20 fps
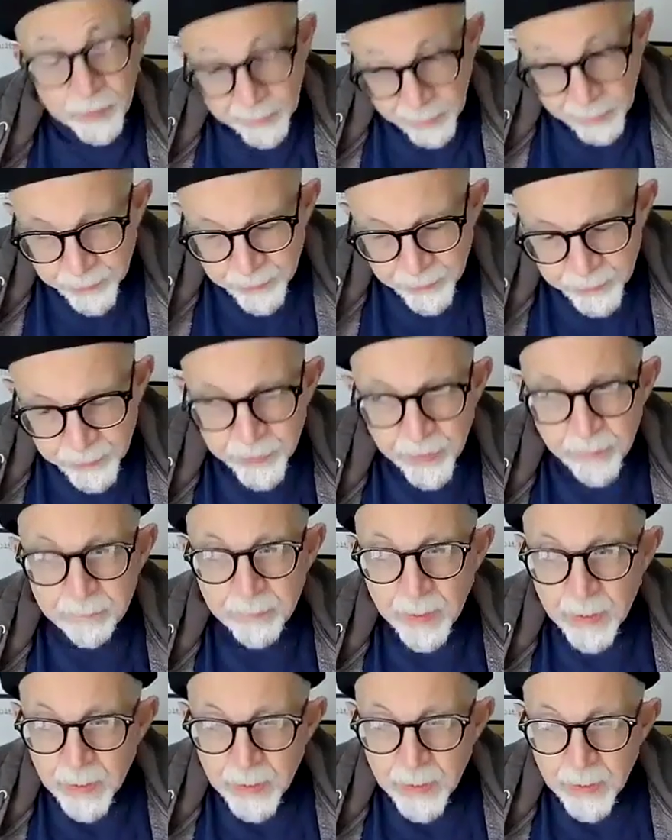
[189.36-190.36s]

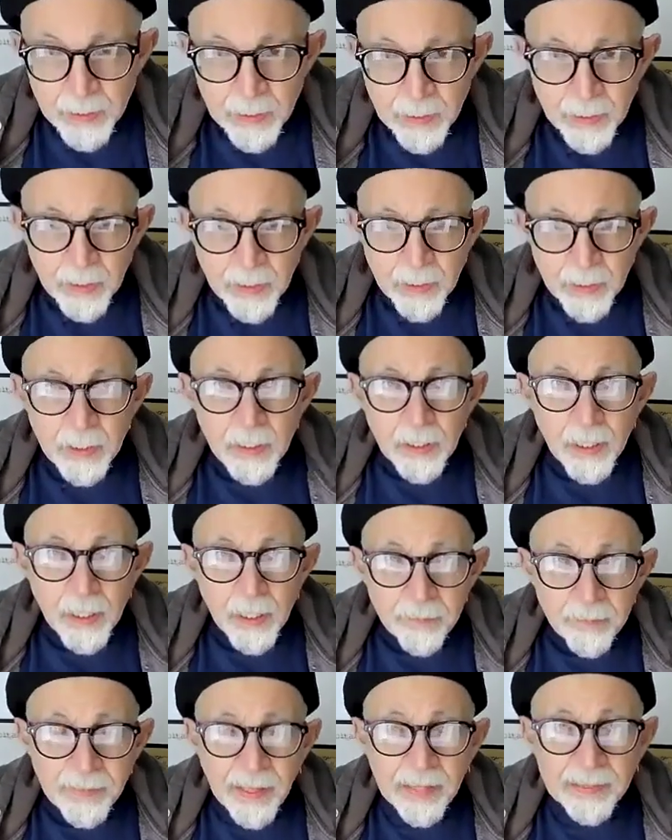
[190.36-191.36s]
relationship
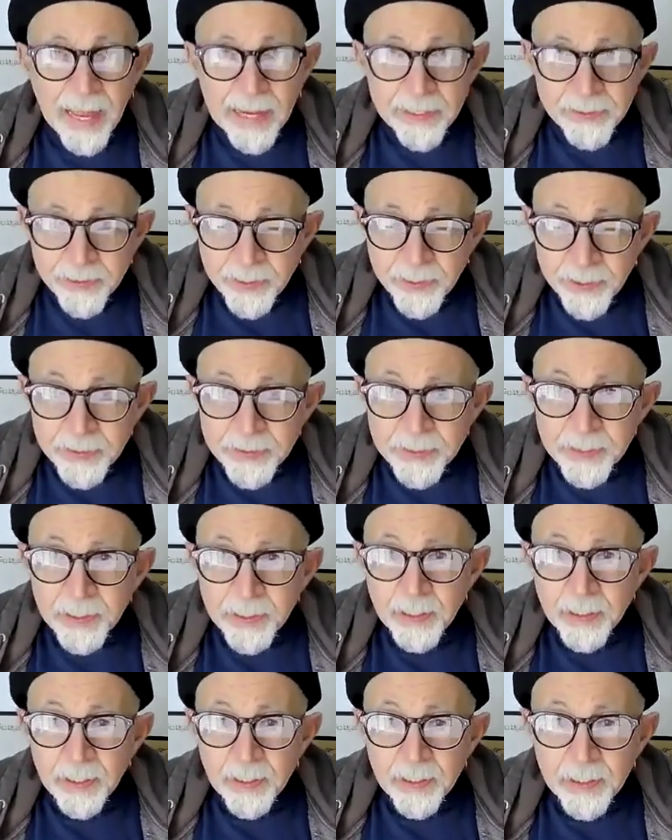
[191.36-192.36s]
that
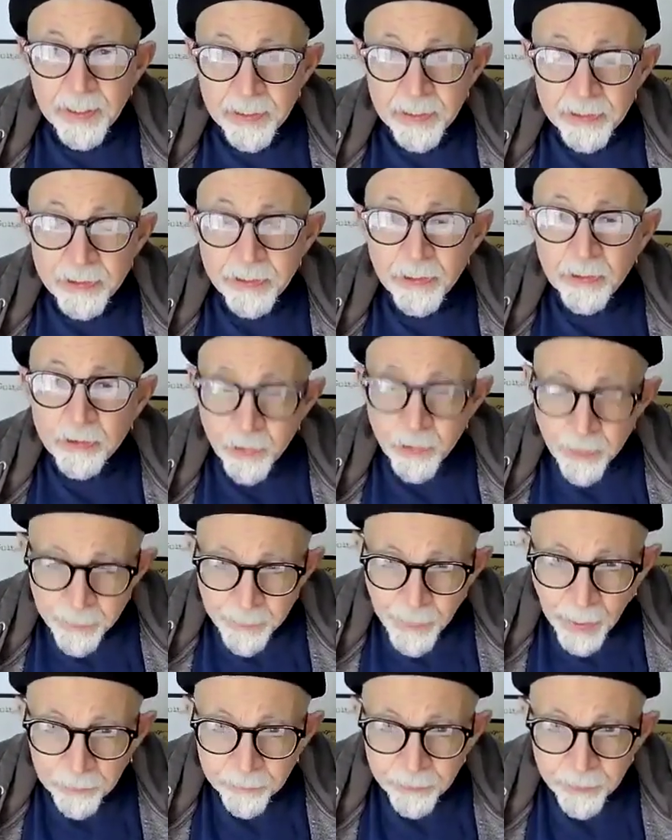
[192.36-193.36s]
lasted until
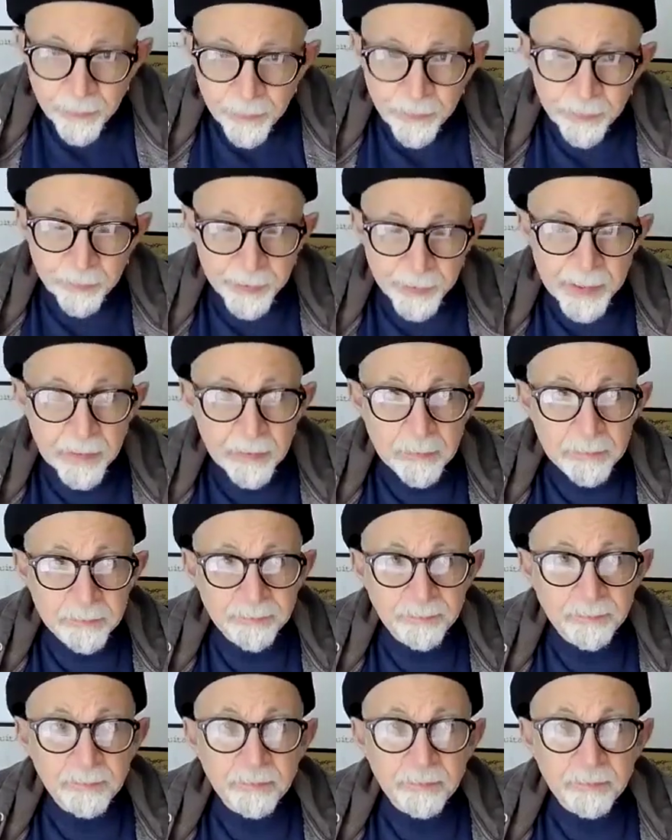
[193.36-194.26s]
2003.